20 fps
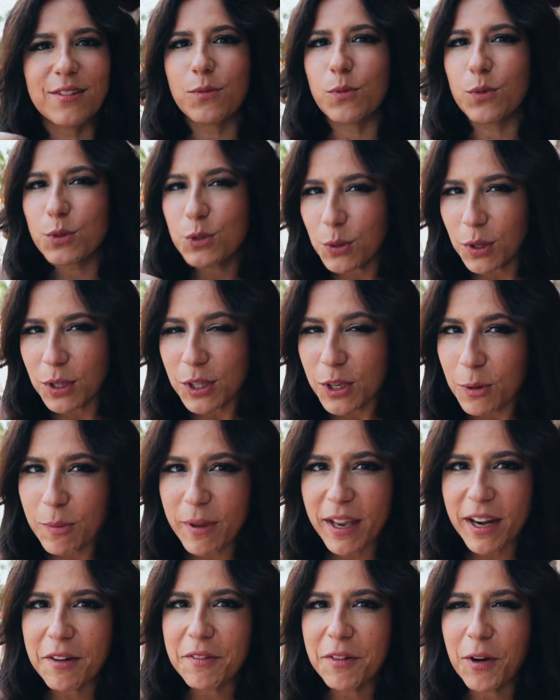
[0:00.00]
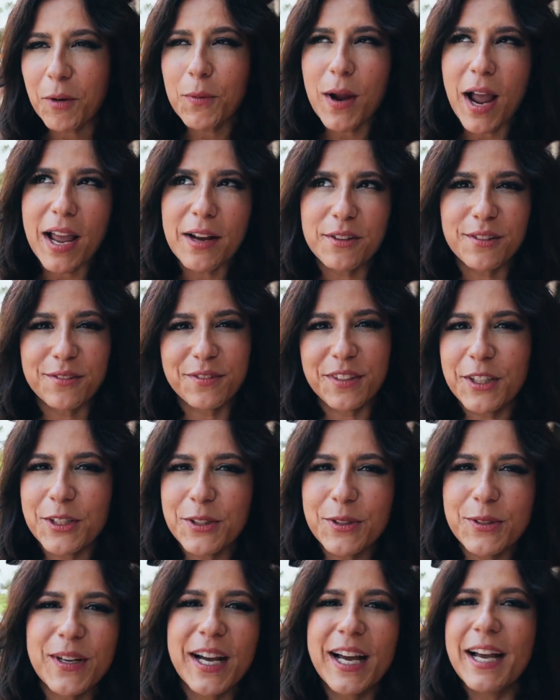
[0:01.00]
We'll do a little bit of a ride
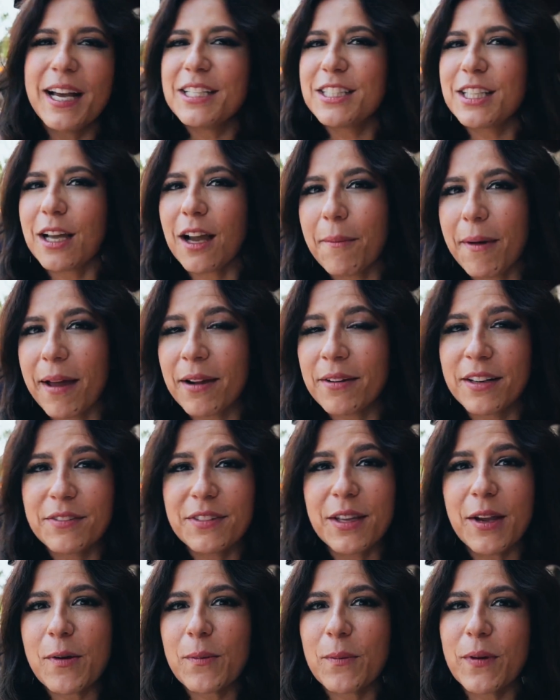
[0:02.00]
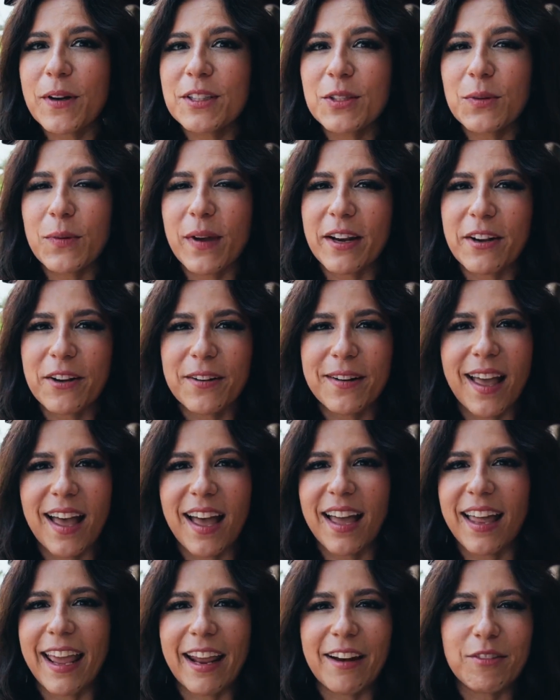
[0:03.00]
review, talk about if they were worth the wait or
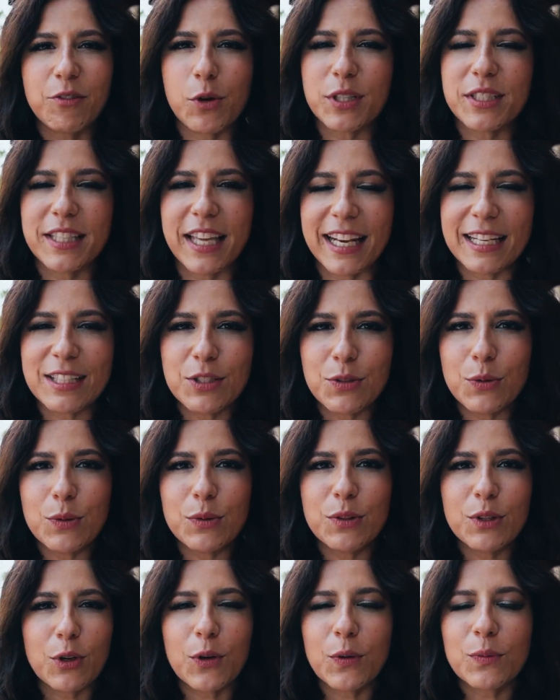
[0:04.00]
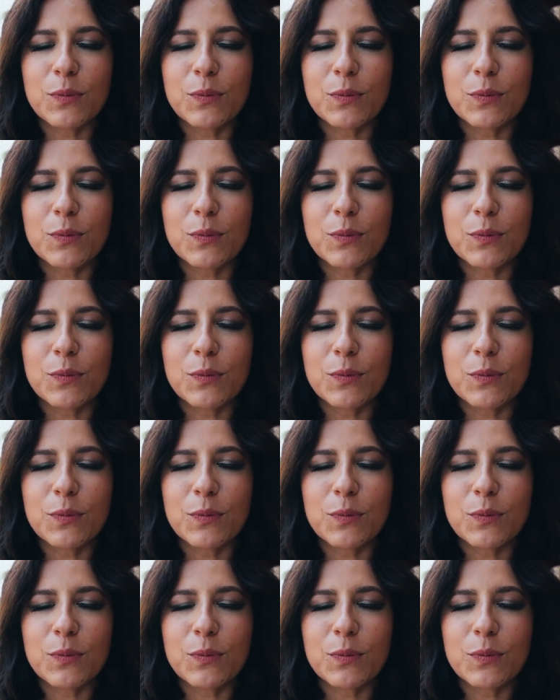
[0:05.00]
not, and of course get into the